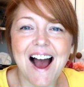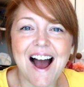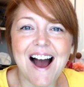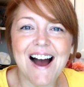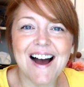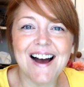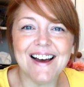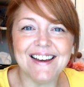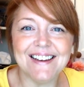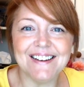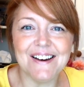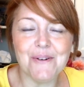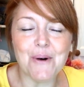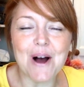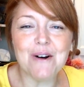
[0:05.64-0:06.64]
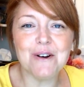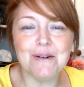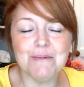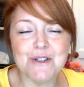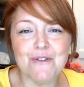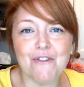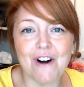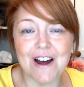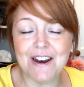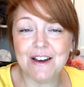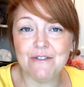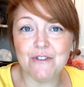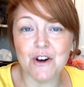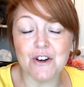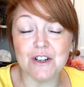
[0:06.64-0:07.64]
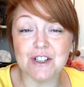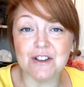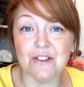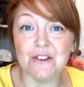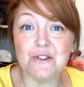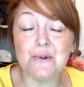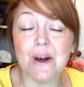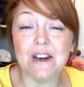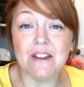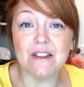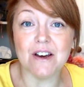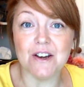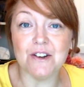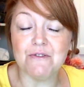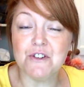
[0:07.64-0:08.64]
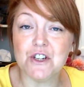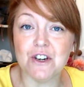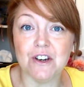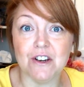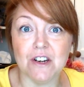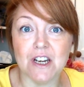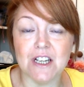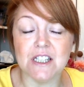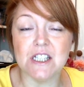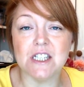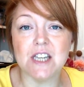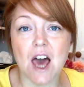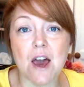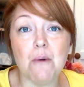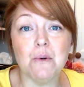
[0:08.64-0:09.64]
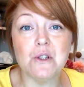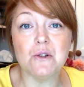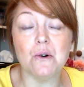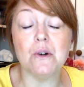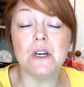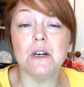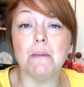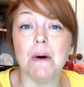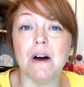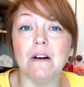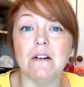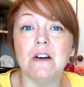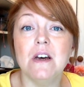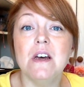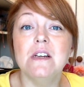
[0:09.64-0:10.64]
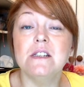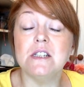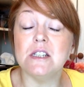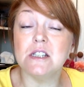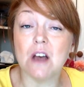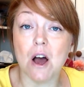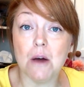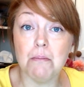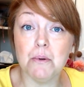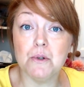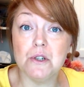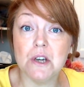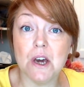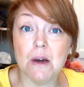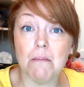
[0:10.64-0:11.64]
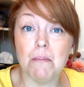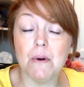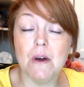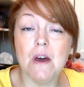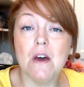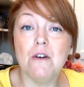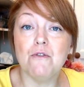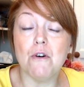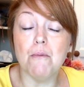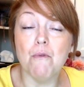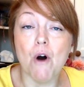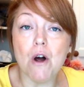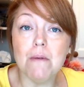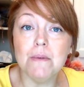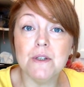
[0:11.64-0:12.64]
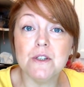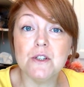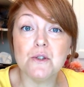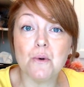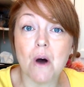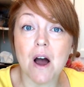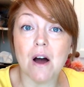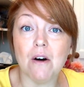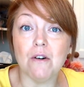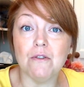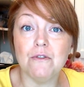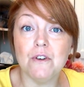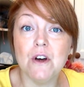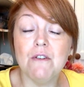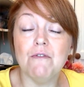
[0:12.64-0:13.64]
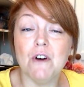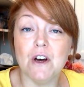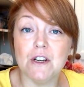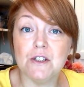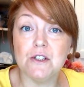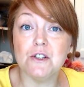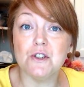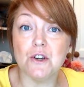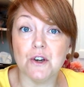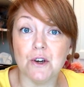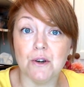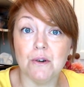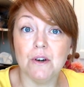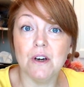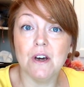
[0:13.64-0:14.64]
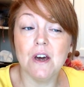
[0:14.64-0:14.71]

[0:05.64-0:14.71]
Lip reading: Hi, welcome to Friday Focus on the 23rd of June, and today we're talking about discipleship from Romans 12, verse 2.